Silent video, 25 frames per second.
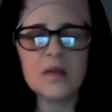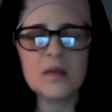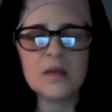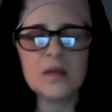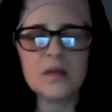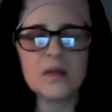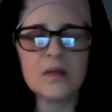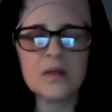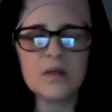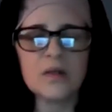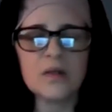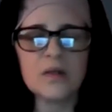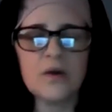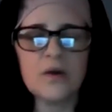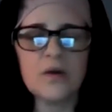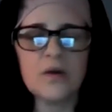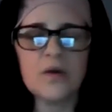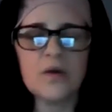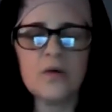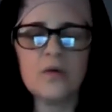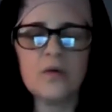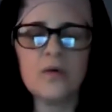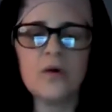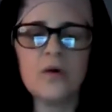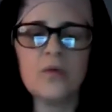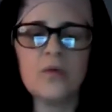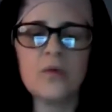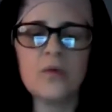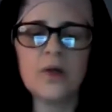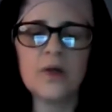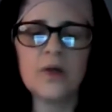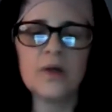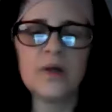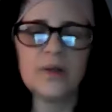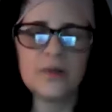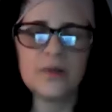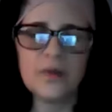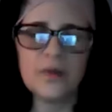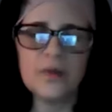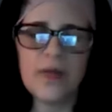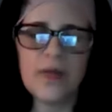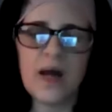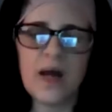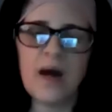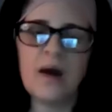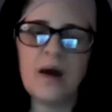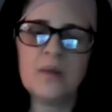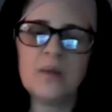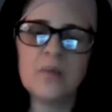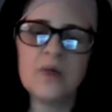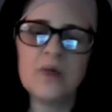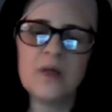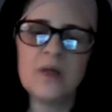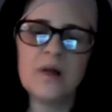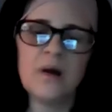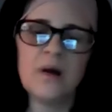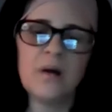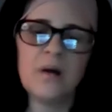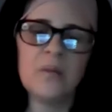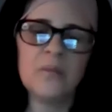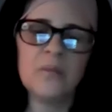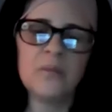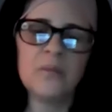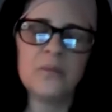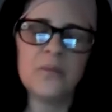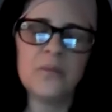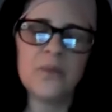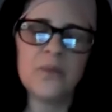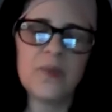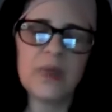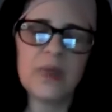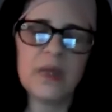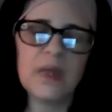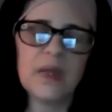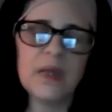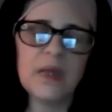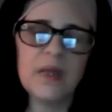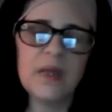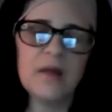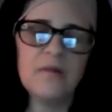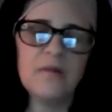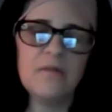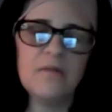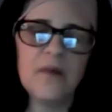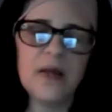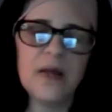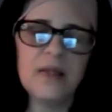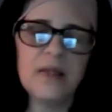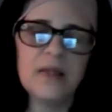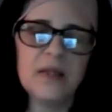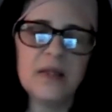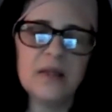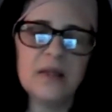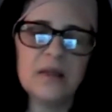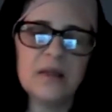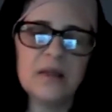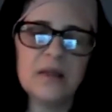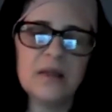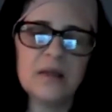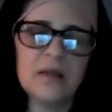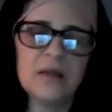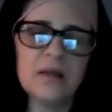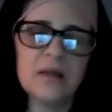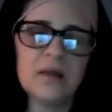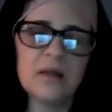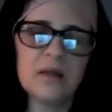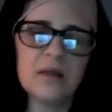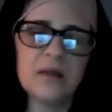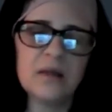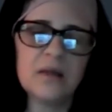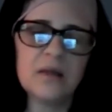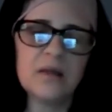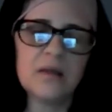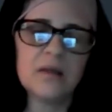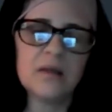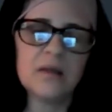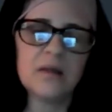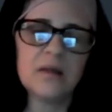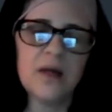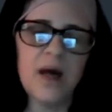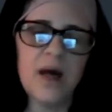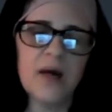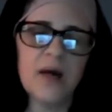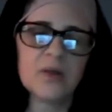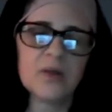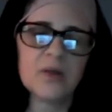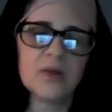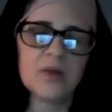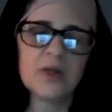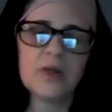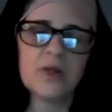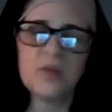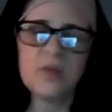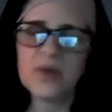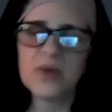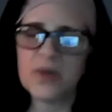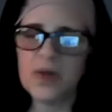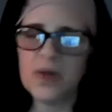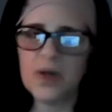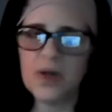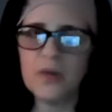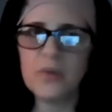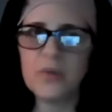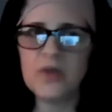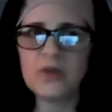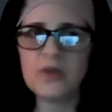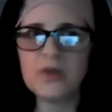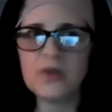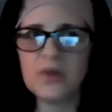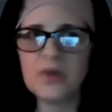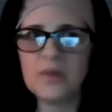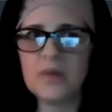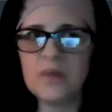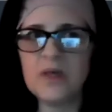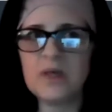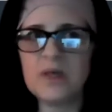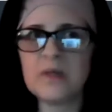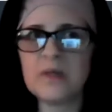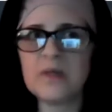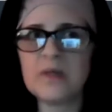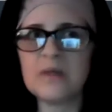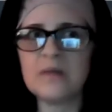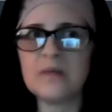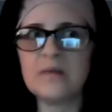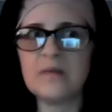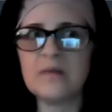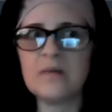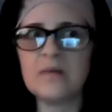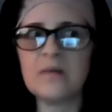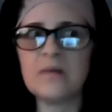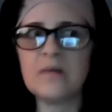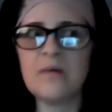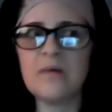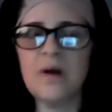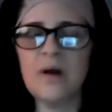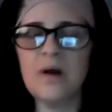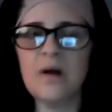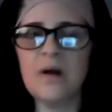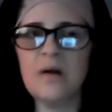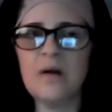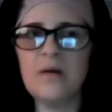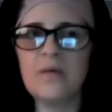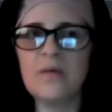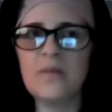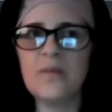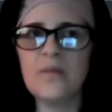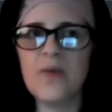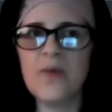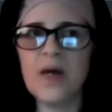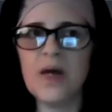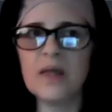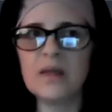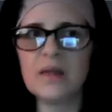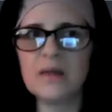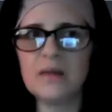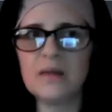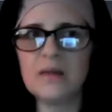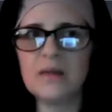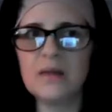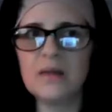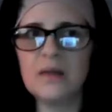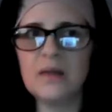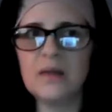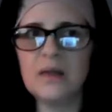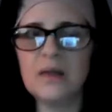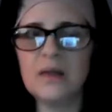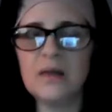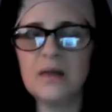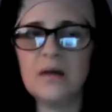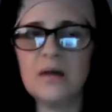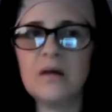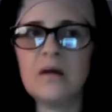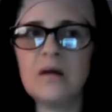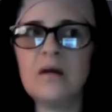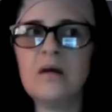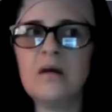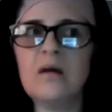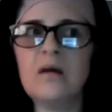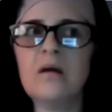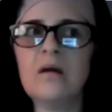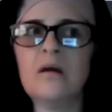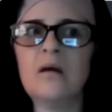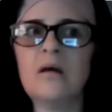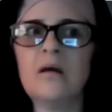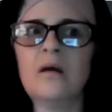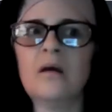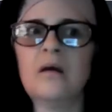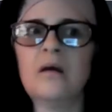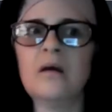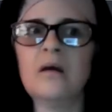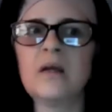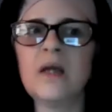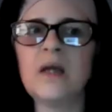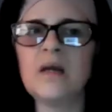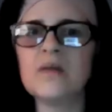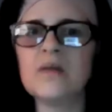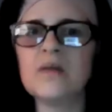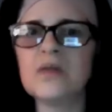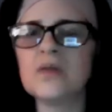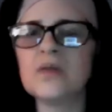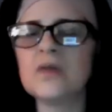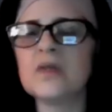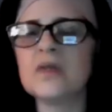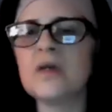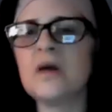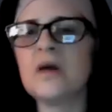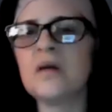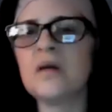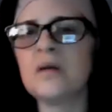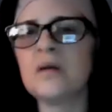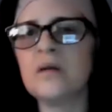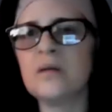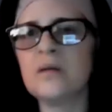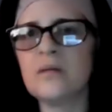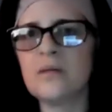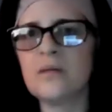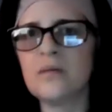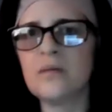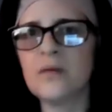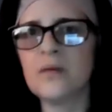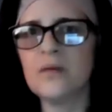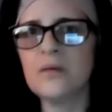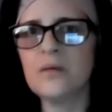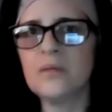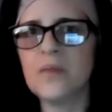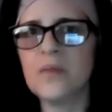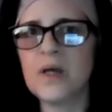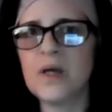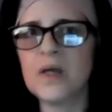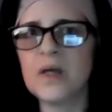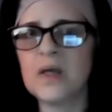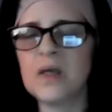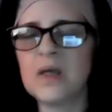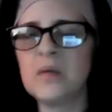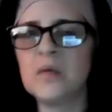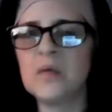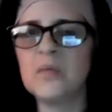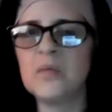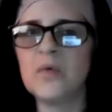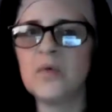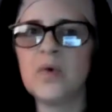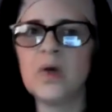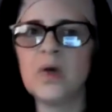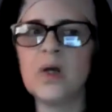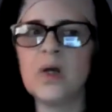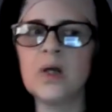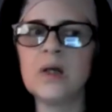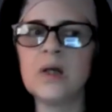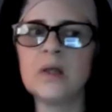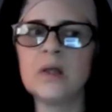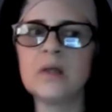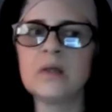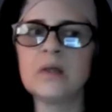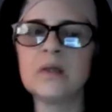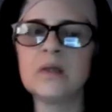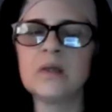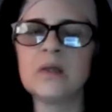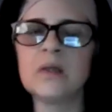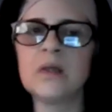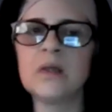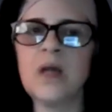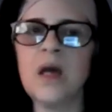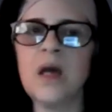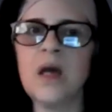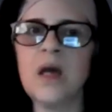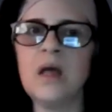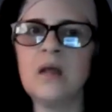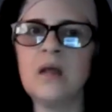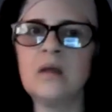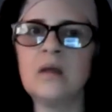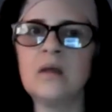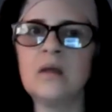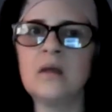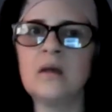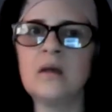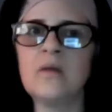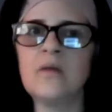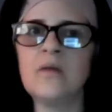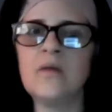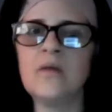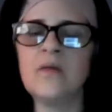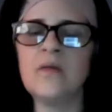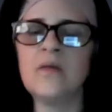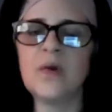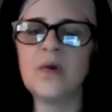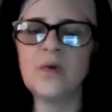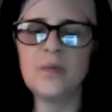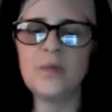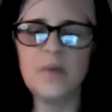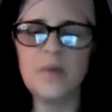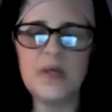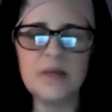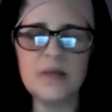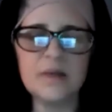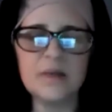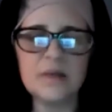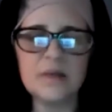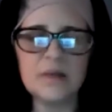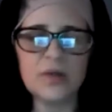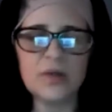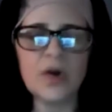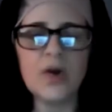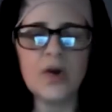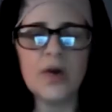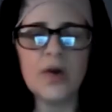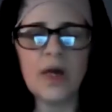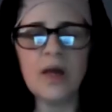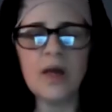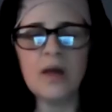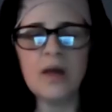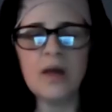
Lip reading: So we're going to do that. But if I did the actual chemotherapy treatments at the cancer center through my chemoport, then there would be a start